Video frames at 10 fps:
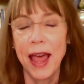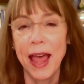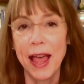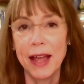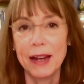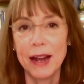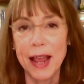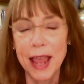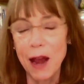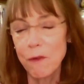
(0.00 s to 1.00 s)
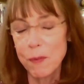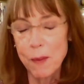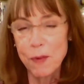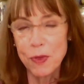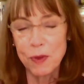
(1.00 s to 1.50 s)
And I can't
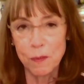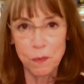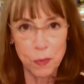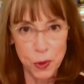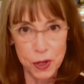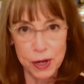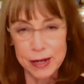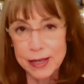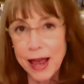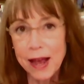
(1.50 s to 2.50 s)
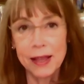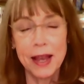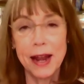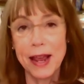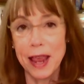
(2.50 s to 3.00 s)
remember the book exactly,
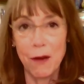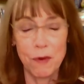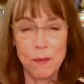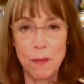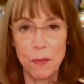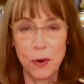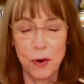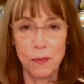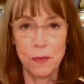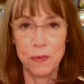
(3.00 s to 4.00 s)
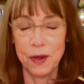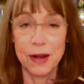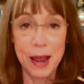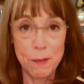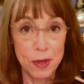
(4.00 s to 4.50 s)
and I can't remember the
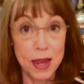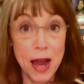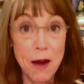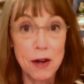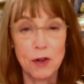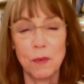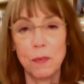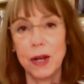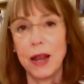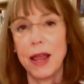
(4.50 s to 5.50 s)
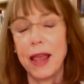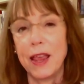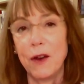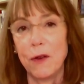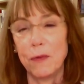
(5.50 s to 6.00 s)
name of the character, but
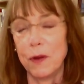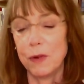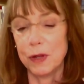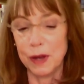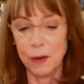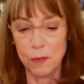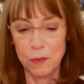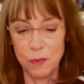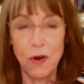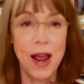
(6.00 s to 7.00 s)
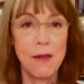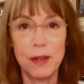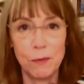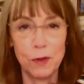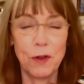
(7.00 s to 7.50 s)
you know, there was a
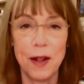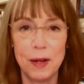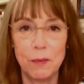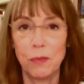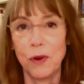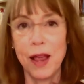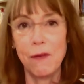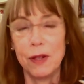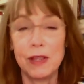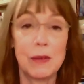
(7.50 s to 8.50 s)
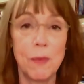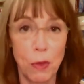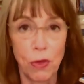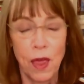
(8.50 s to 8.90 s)
private, we'll call him Private Smith,